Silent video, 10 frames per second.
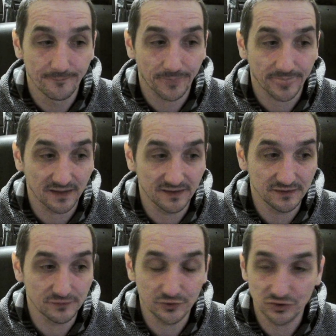
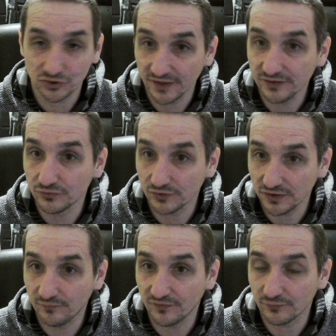and we're trying to
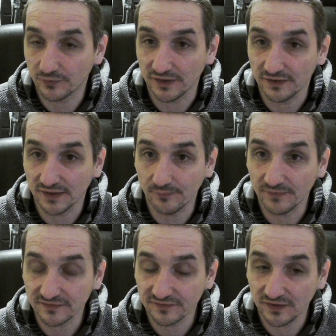keep this way. I'm
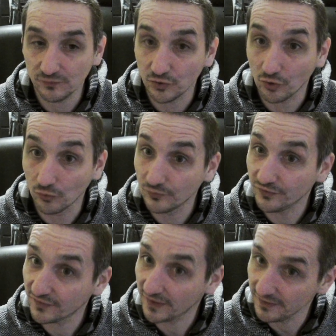not saying we
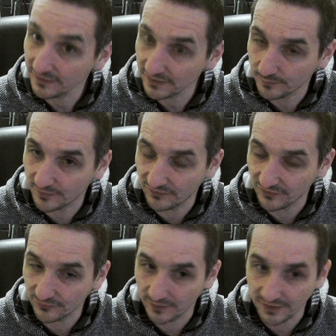always can keep it
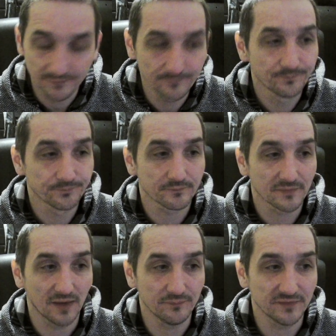this way.
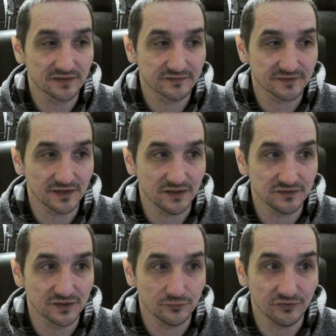I'm not saying
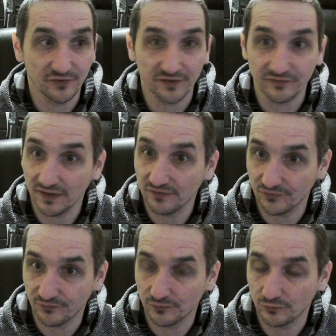that we fix
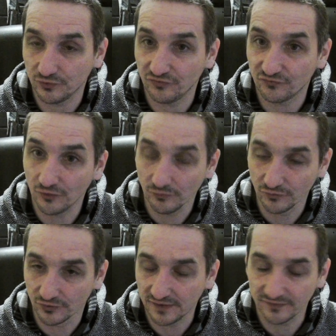everything what is thrown
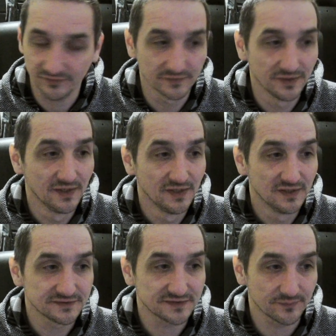on us.
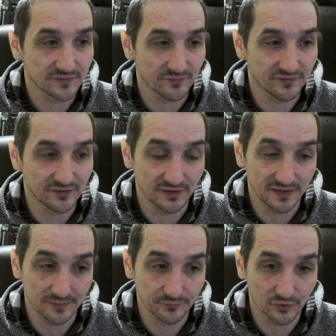Sometimes there are
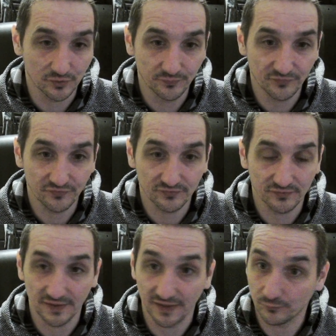laptops,
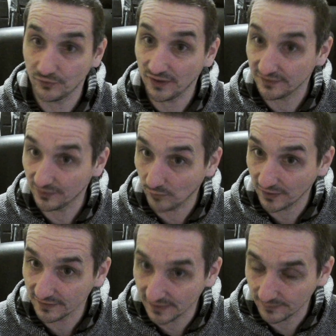like we had
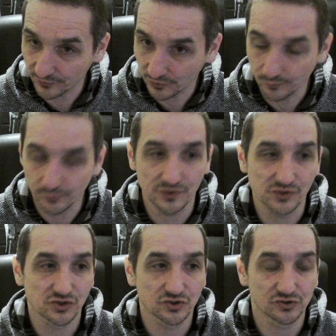one laptop
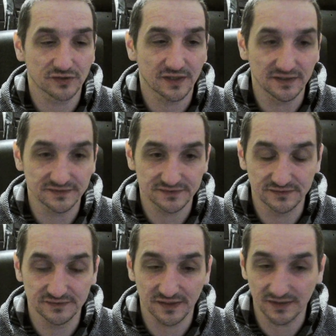which
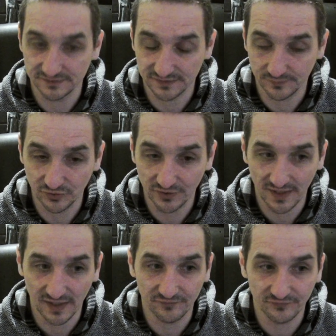the customer
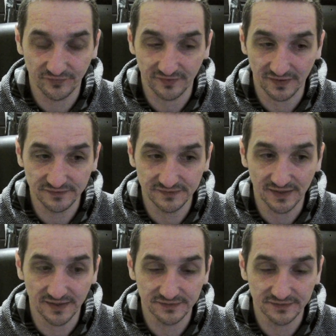have said that